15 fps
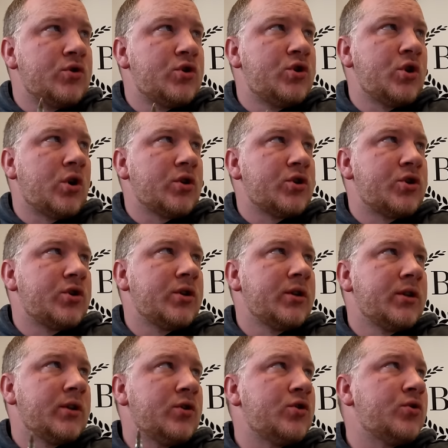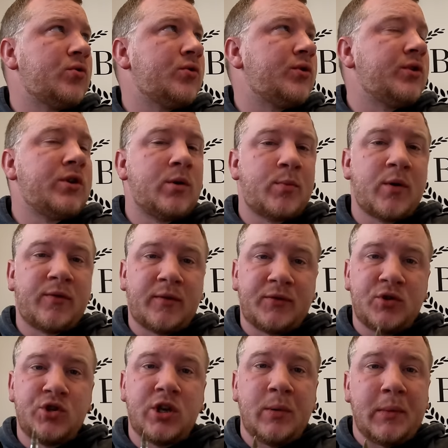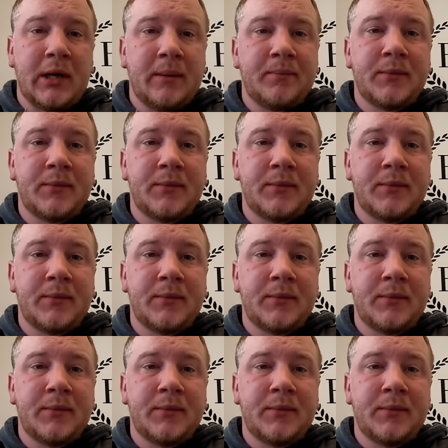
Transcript: Josh and Jordan are both off to Germany